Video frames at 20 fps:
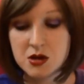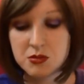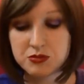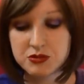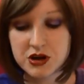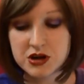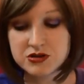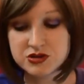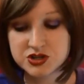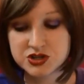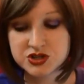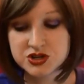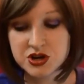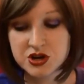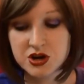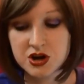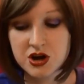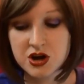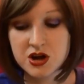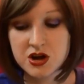brown
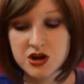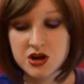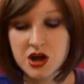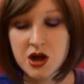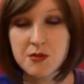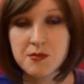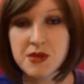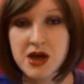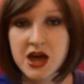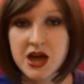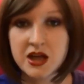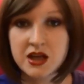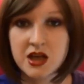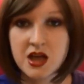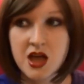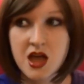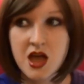sugar, nutmeg,